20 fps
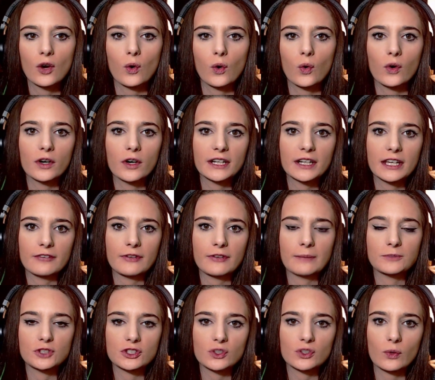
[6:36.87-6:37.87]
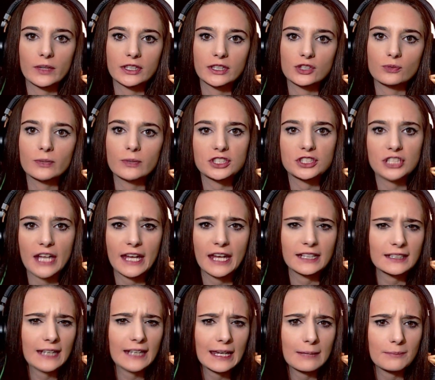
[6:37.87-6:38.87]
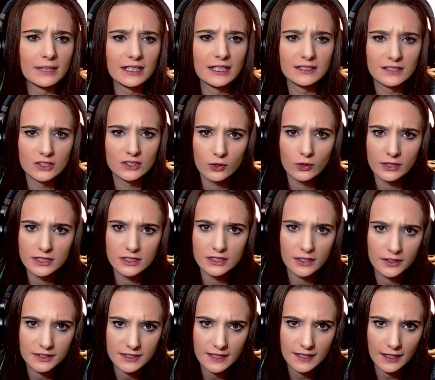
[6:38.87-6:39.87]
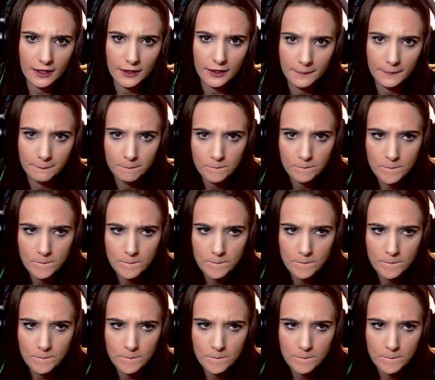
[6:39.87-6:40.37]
or if I'm just going to rush to endgame because the story starts there.